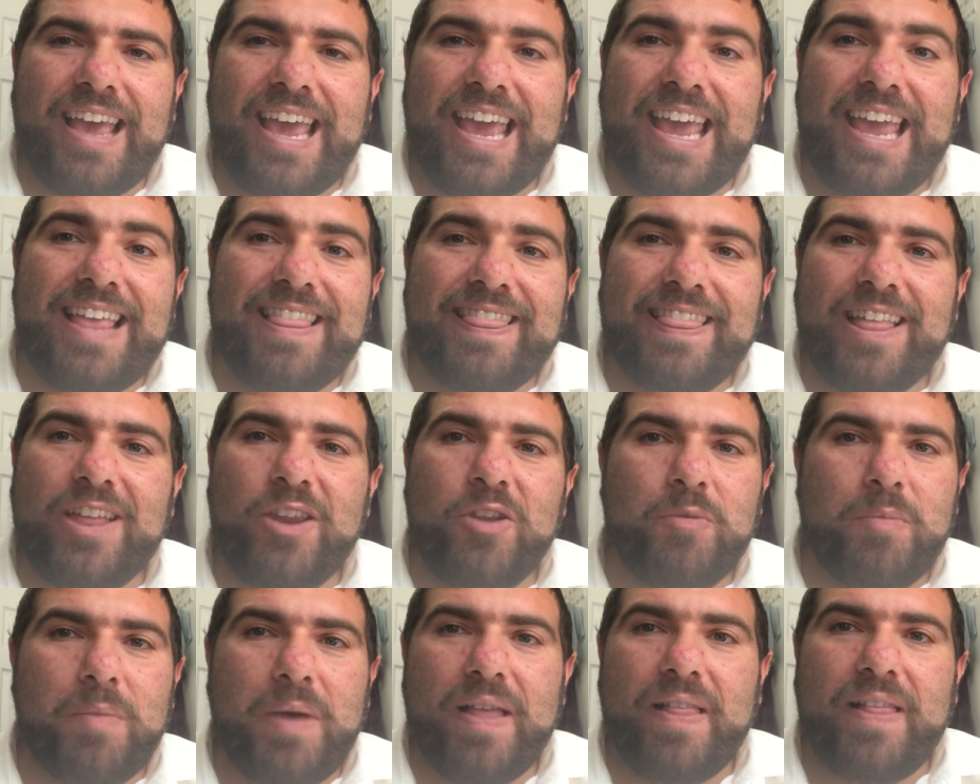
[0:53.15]
Ein
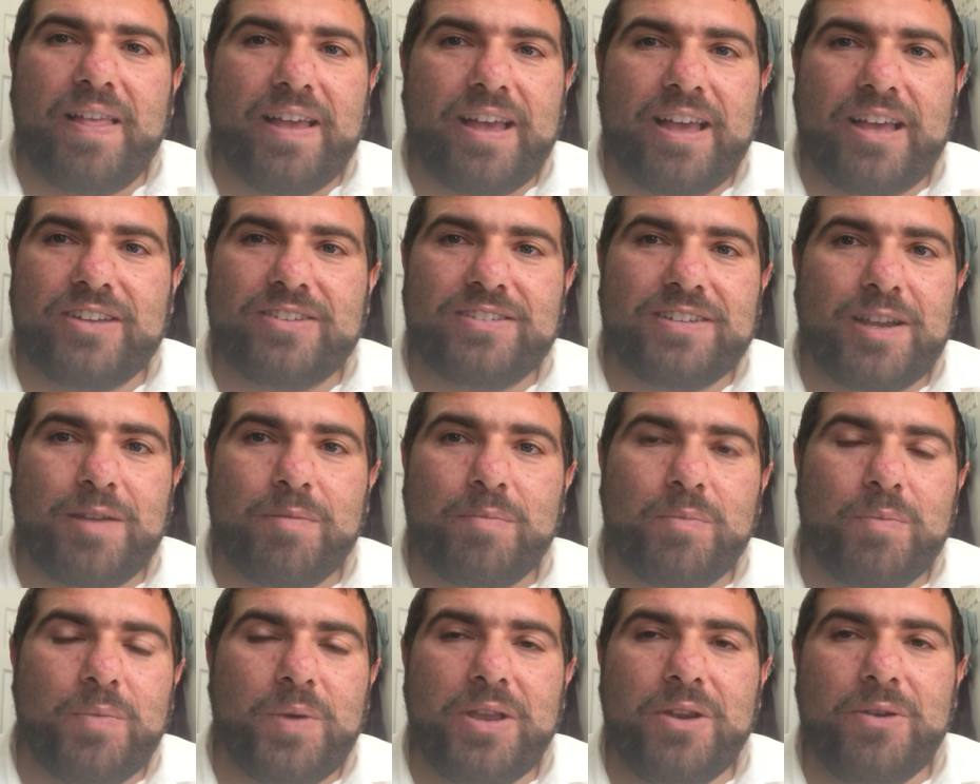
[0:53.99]
lanu melech Hashem.
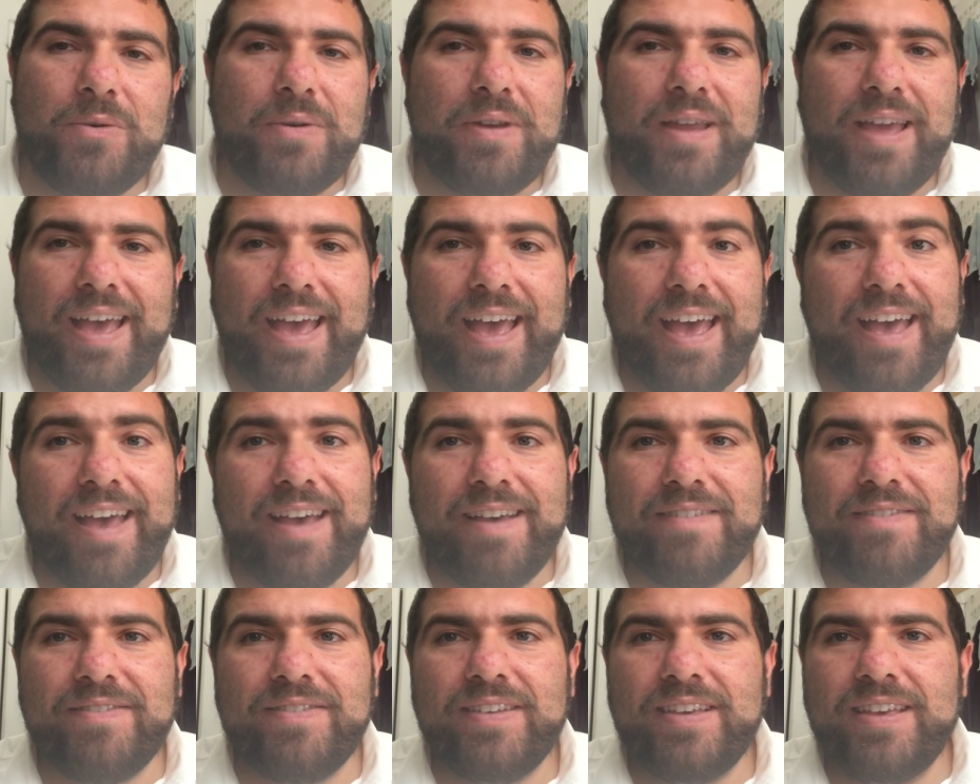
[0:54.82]
We don't
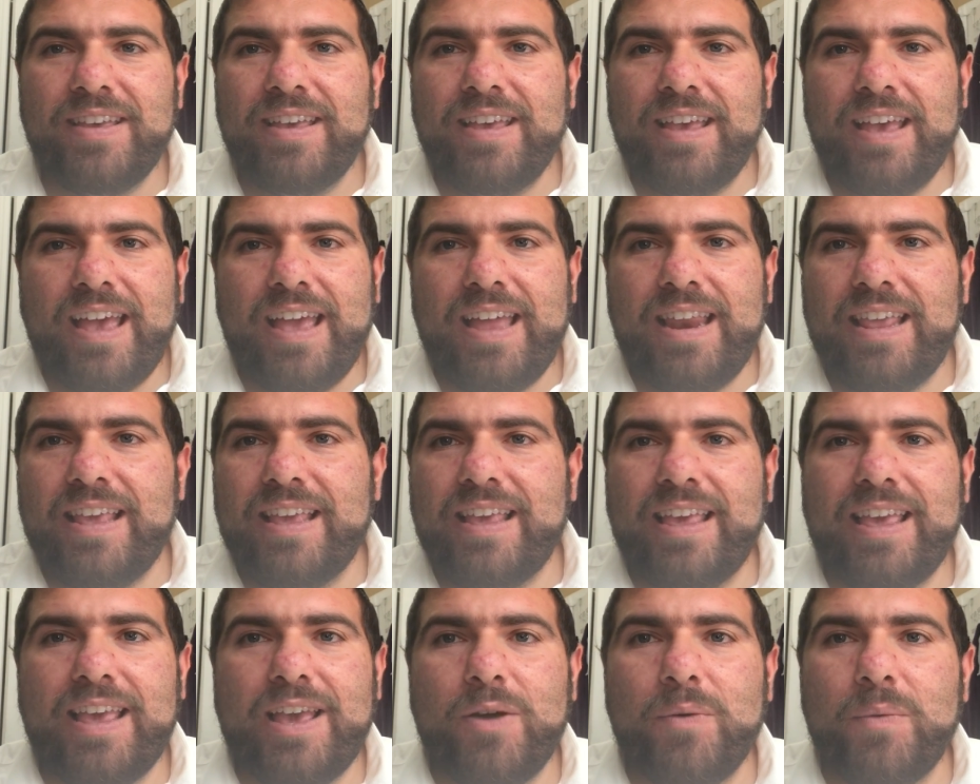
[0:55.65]
have any
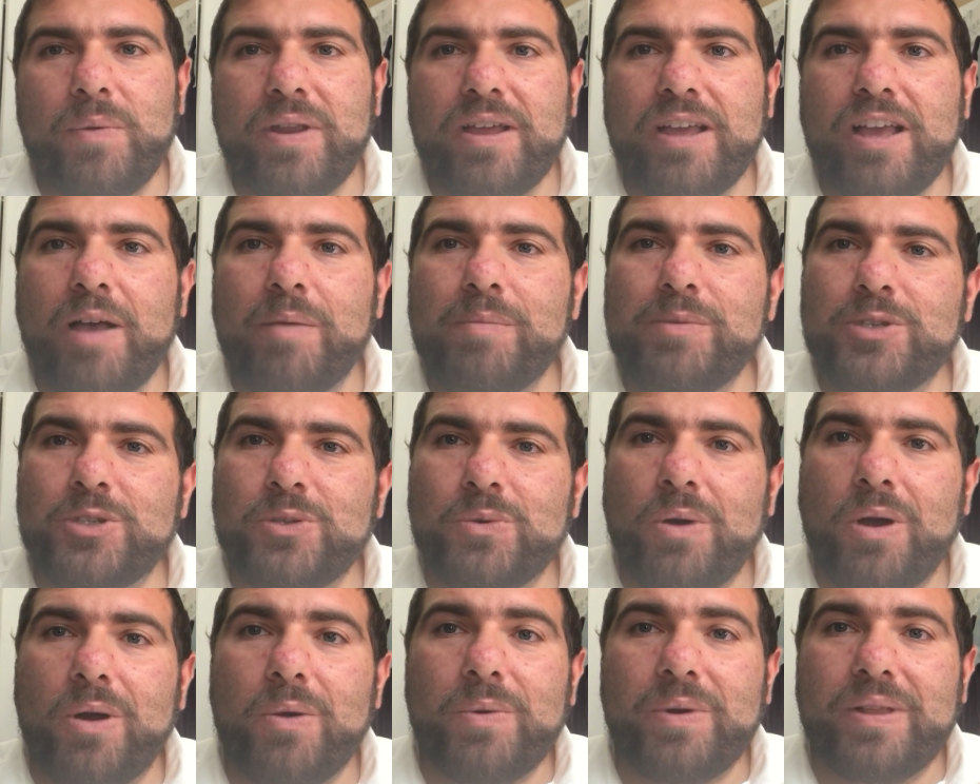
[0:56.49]
king. When it comes
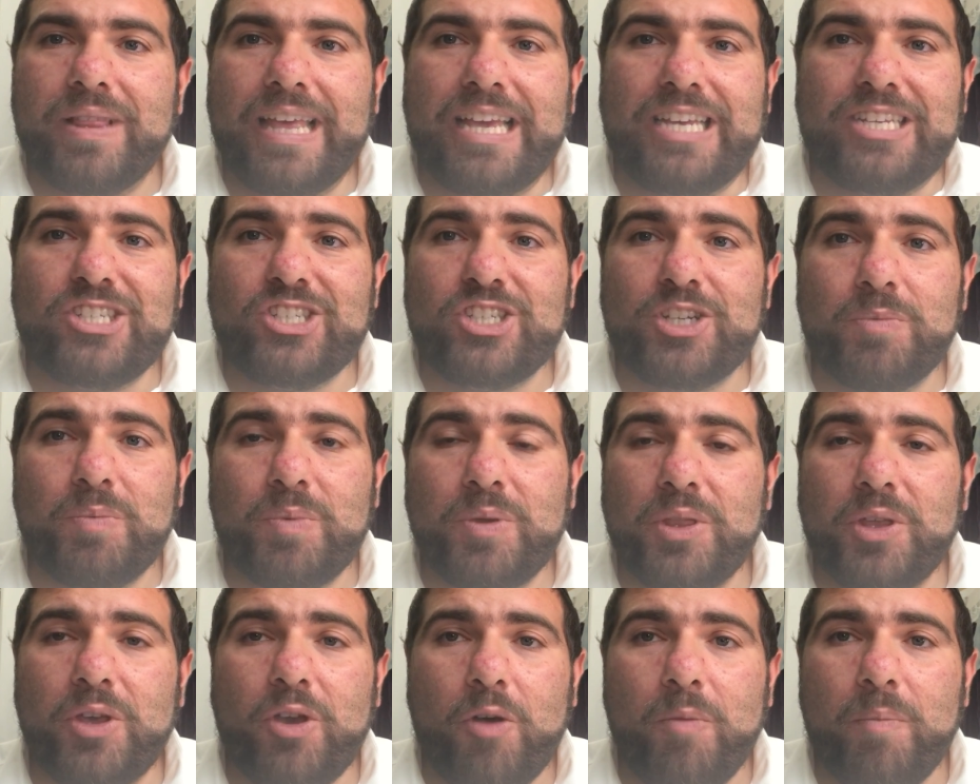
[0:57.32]
to our relationship
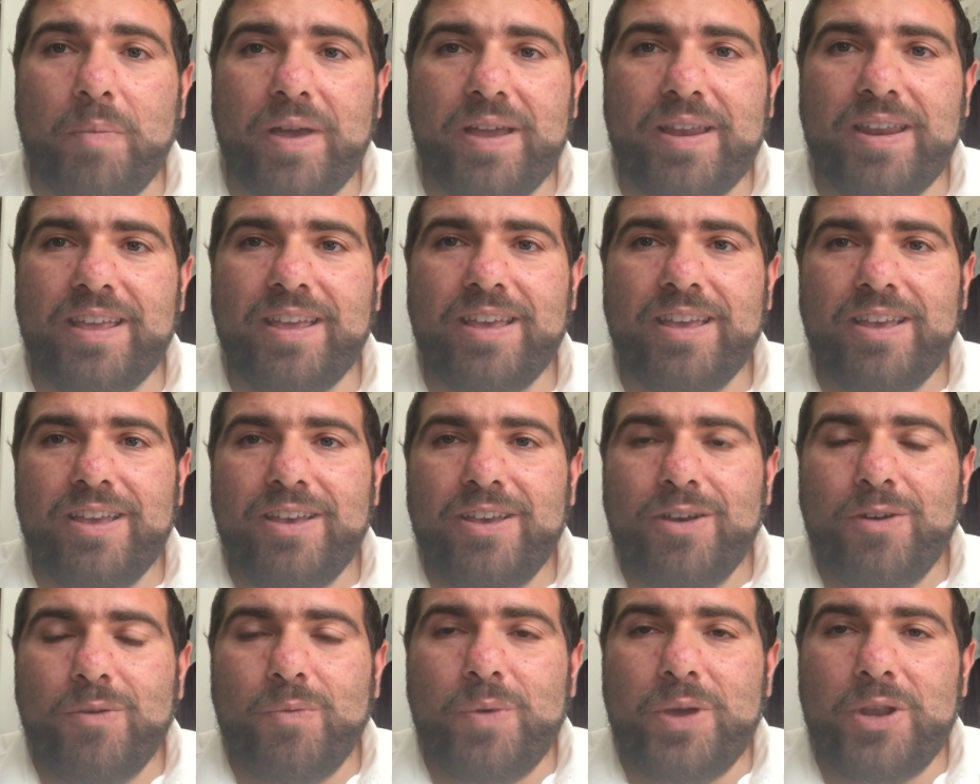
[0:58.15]
with the Almighty,
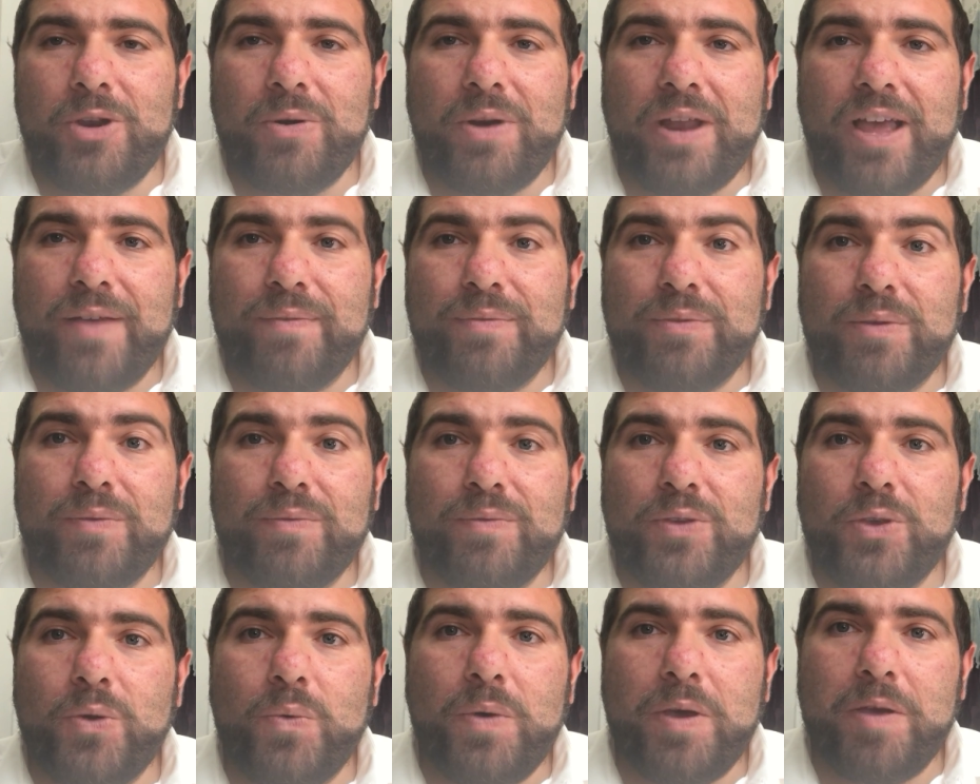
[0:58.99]
we don't have to
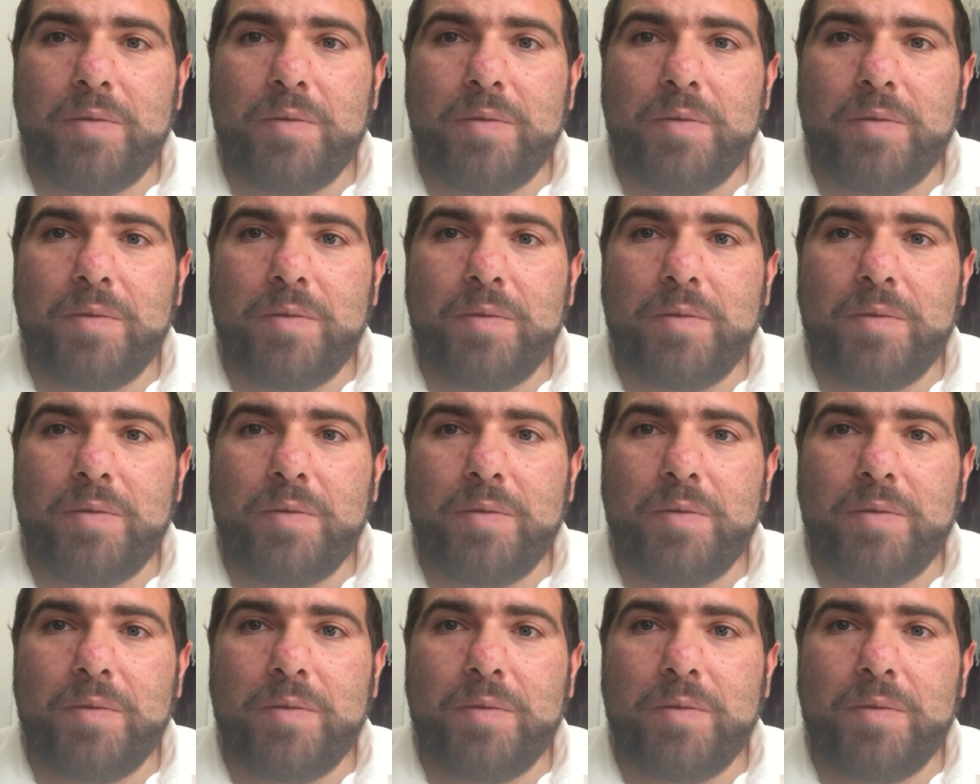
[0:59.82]
view